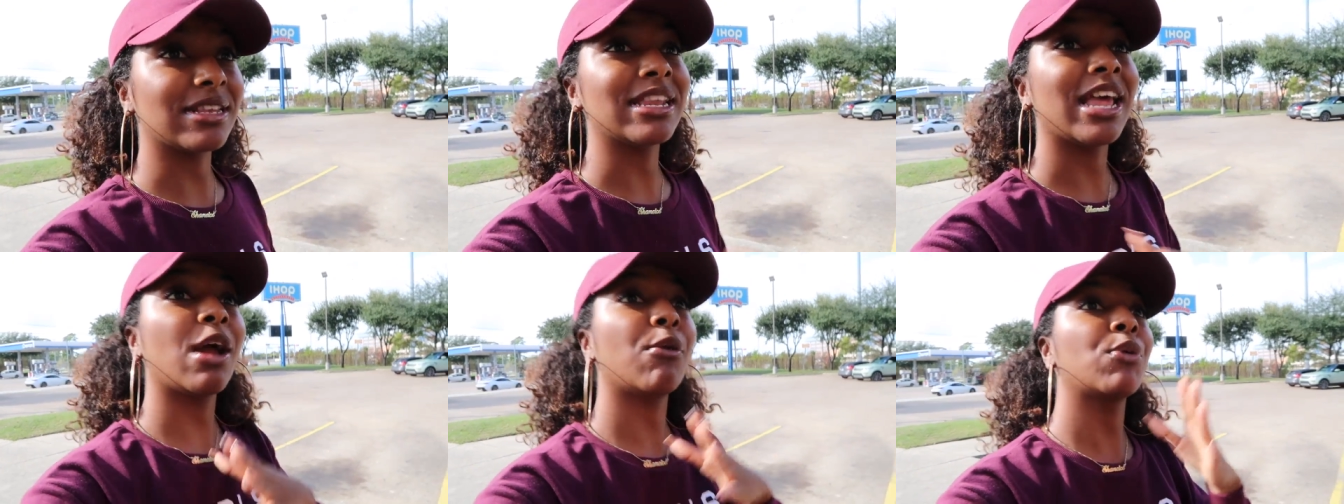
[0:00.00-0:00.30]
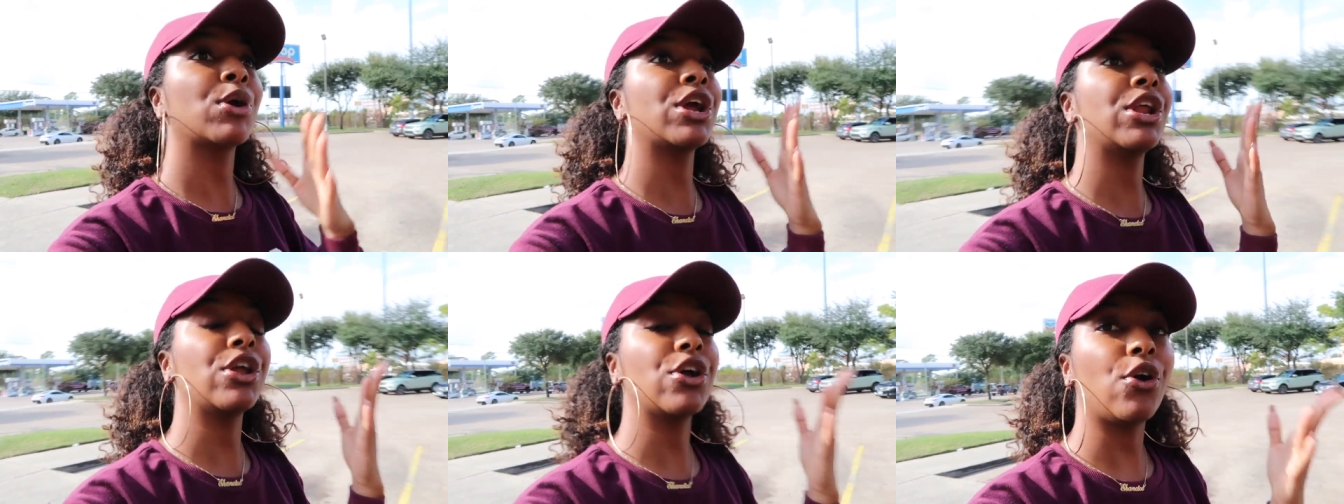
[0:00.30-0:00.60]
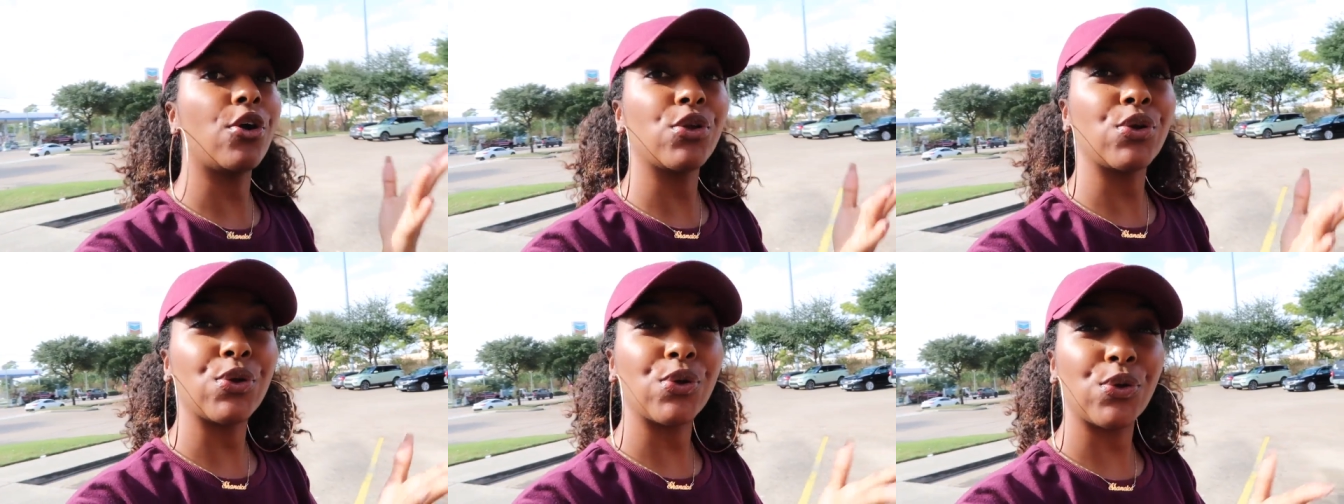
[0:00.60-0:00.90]
And then we're gonna
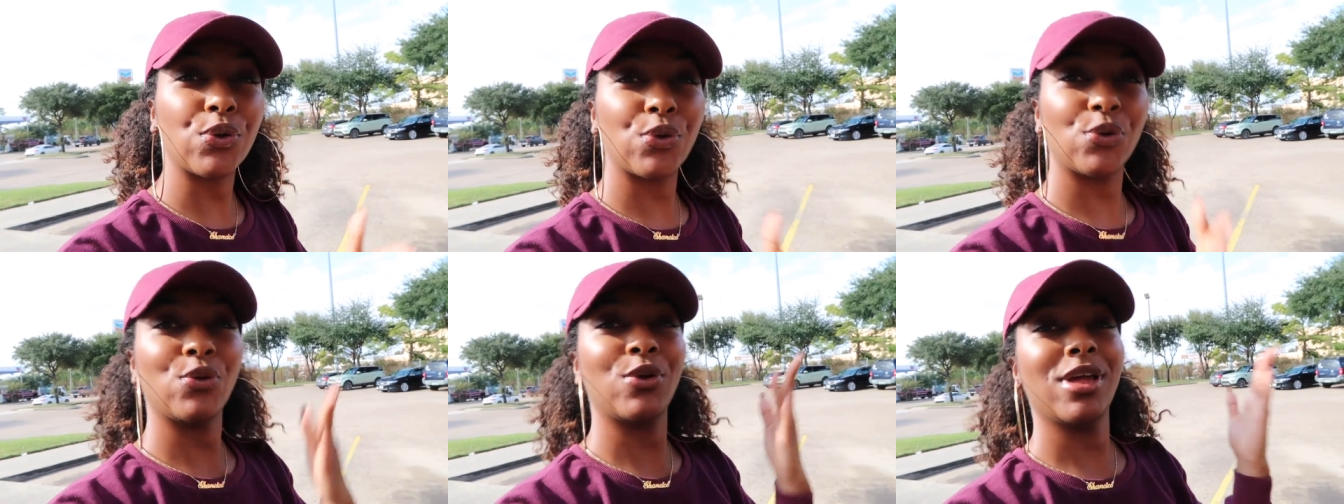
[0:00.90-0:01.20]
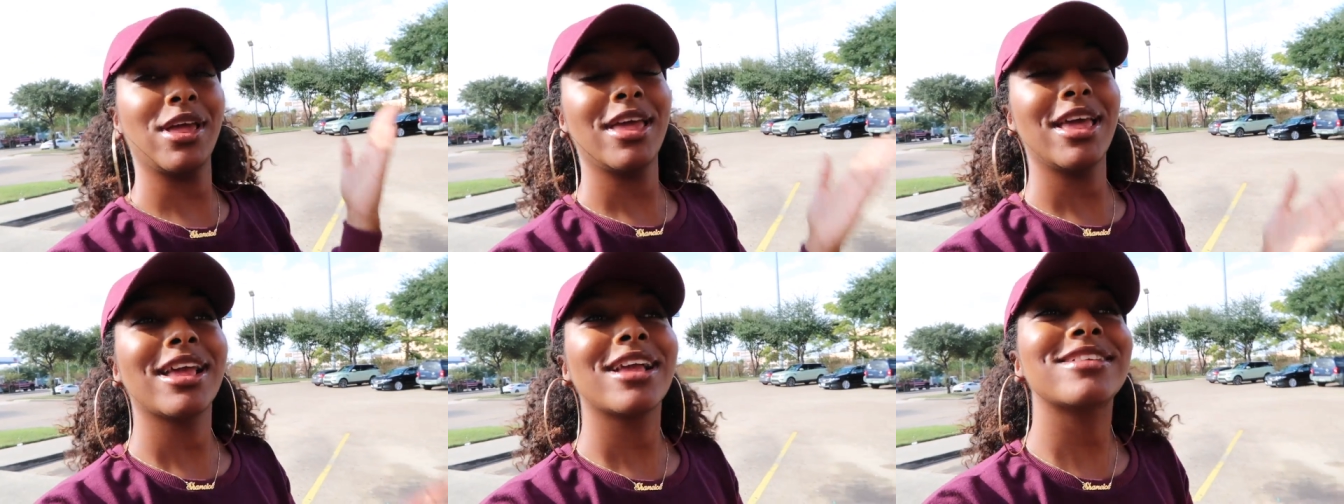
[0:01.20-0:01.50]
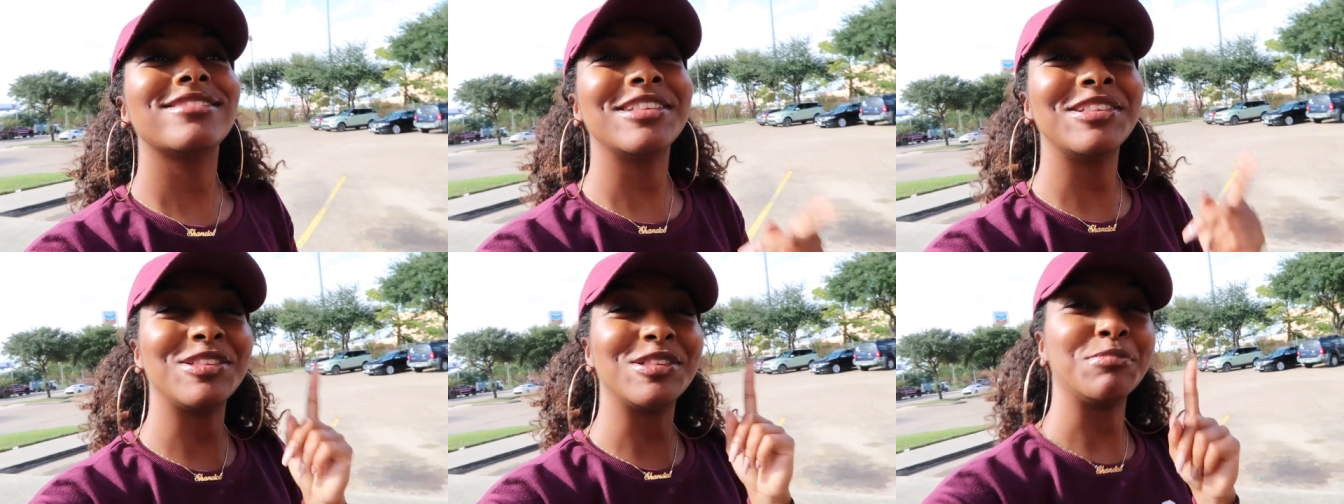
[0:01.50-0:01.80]
go to,
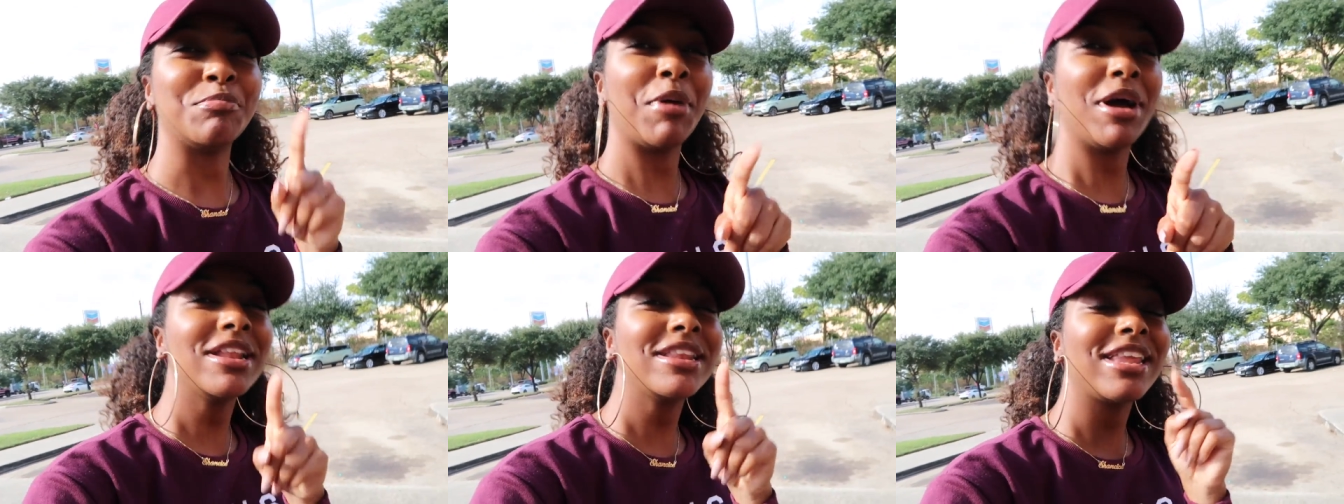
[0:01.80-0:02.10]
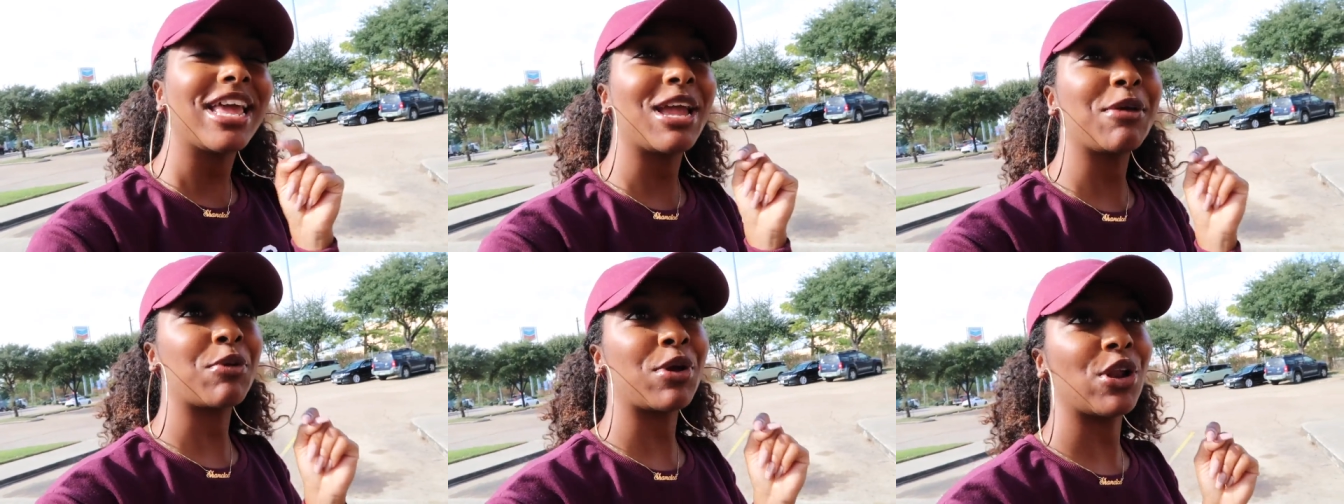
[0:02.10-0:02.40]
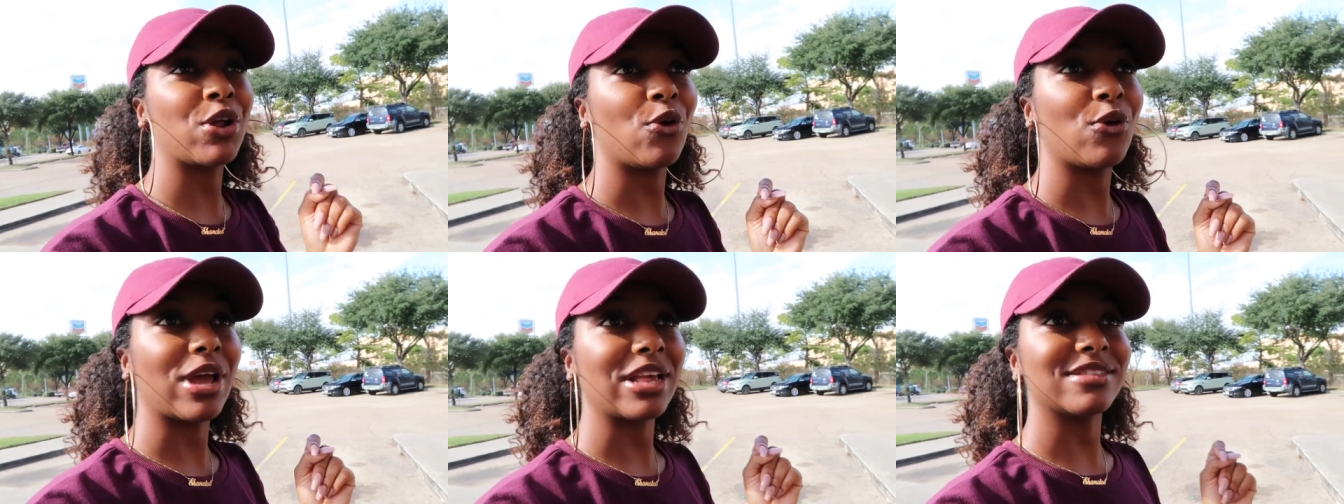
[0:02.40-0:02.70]
since it's Monday, we're
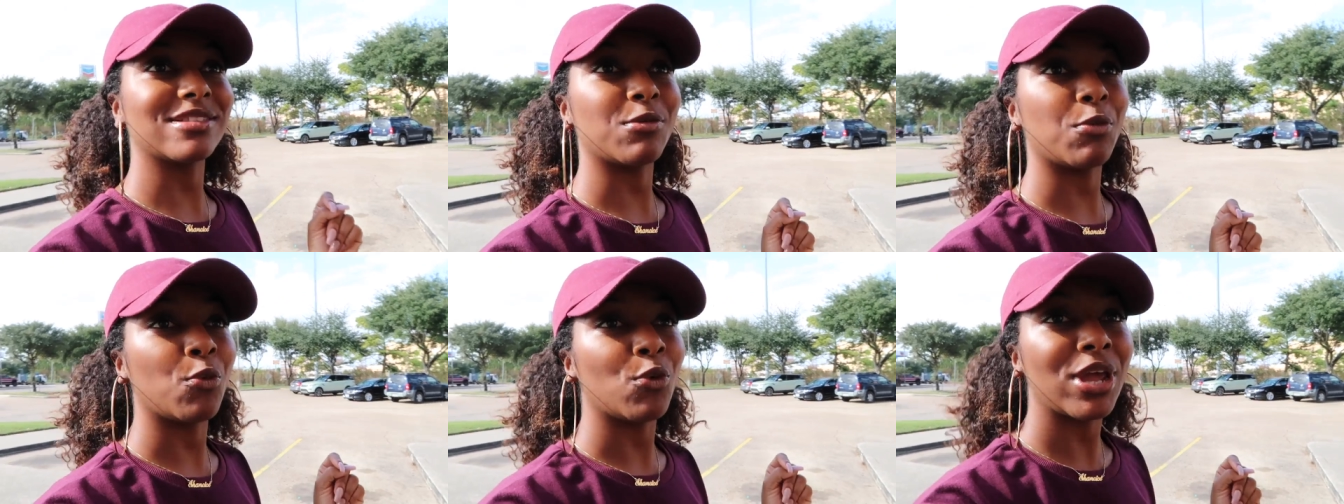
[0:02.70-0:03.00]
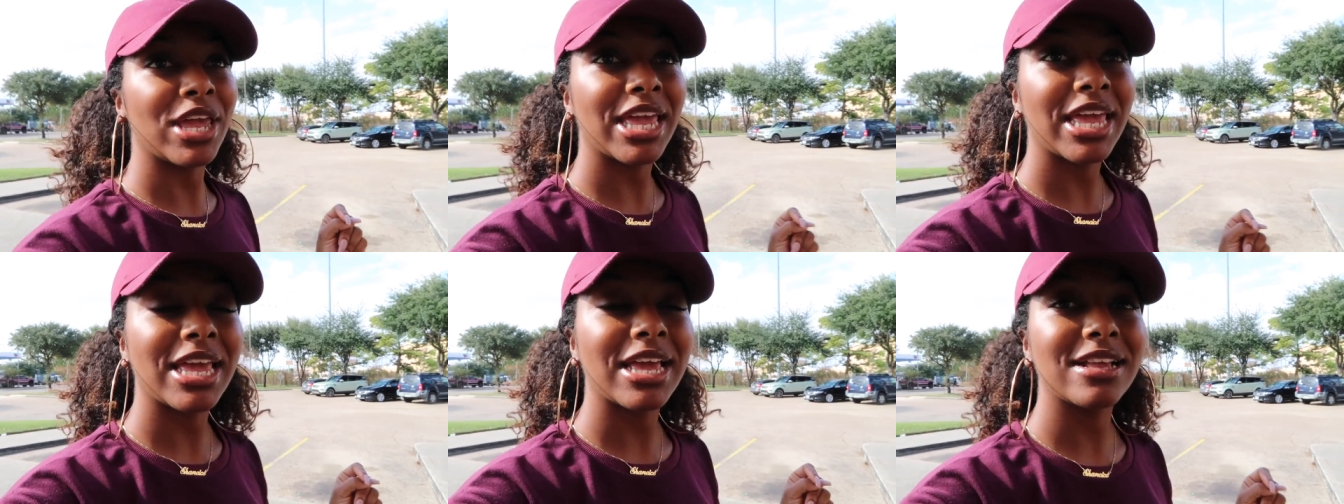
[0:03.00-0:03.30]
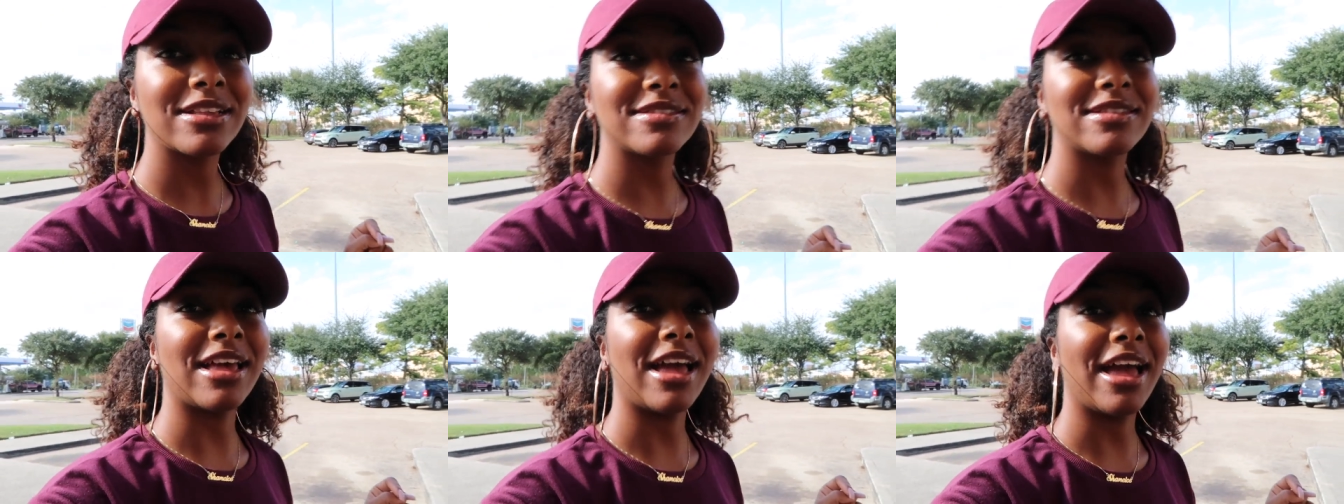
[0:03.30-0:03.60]
gonna go get some
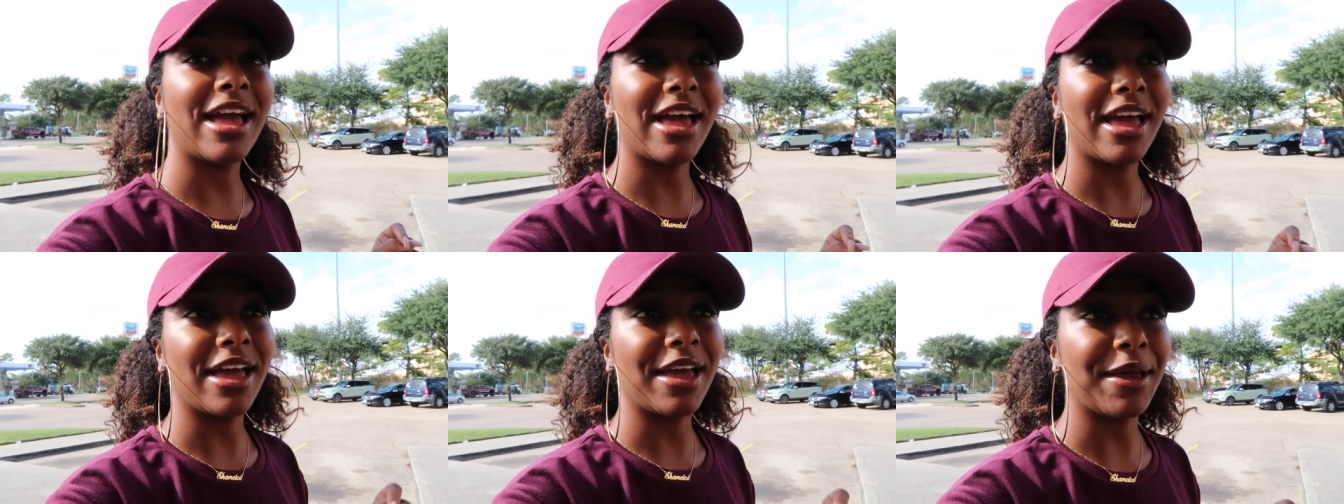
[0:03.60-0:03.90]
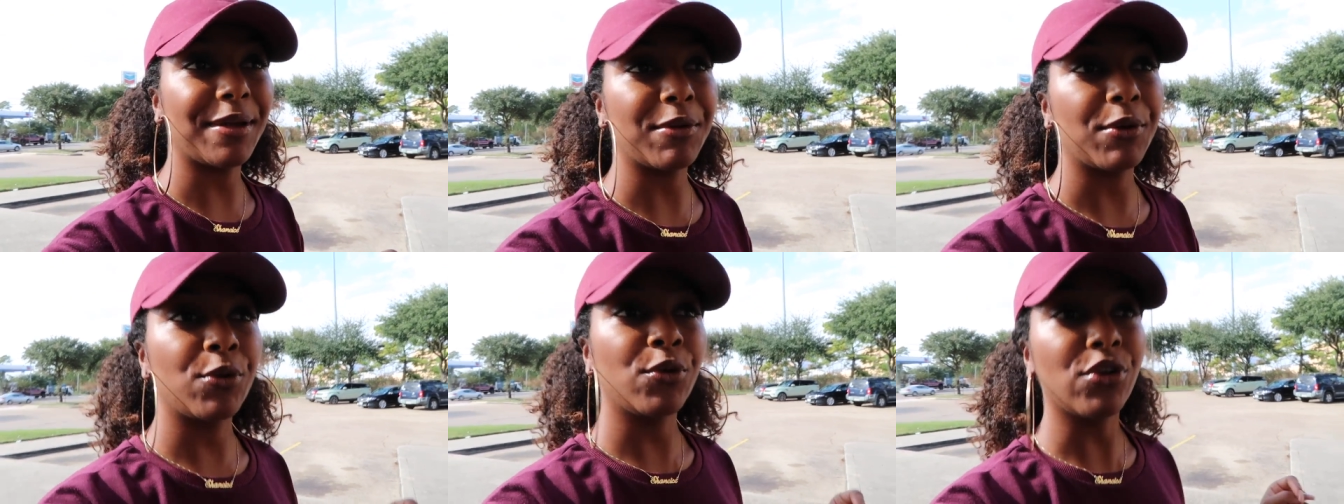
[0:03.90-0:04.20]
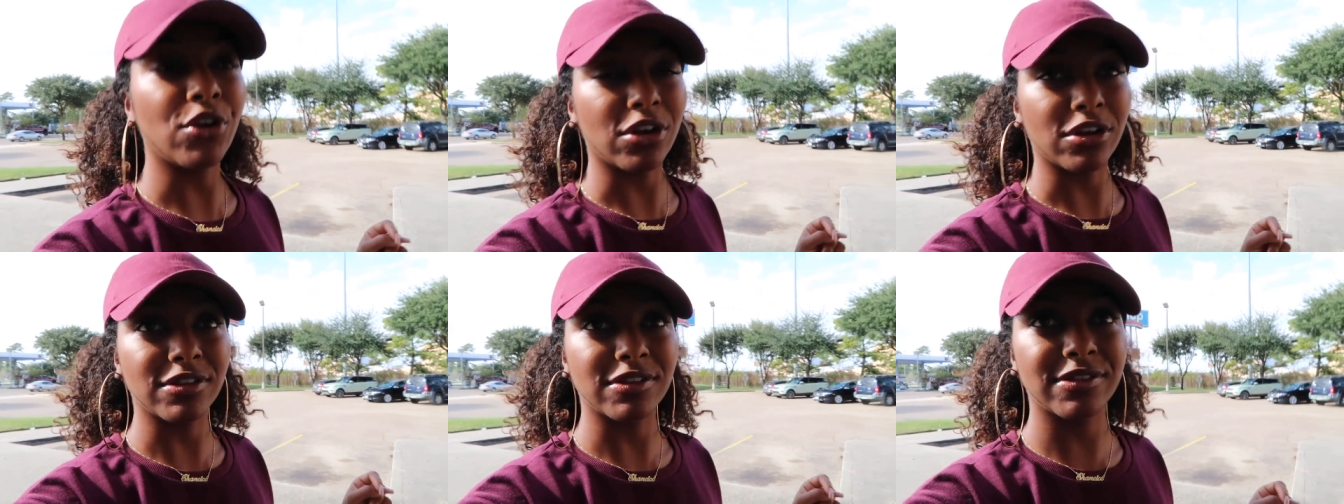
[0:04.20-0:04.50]
wings at
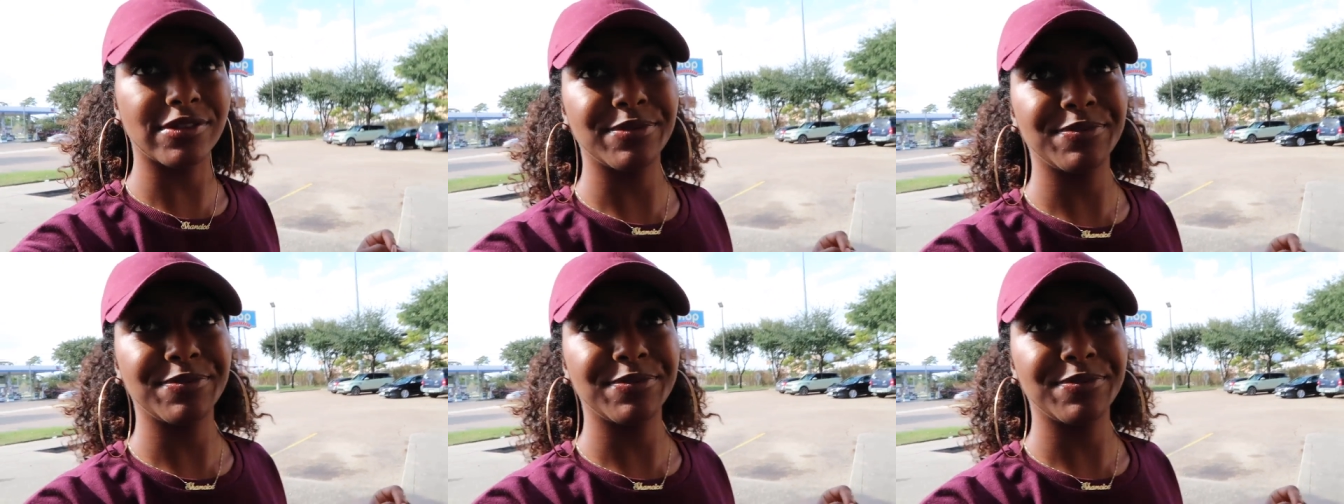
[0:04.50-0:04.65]
Booter's.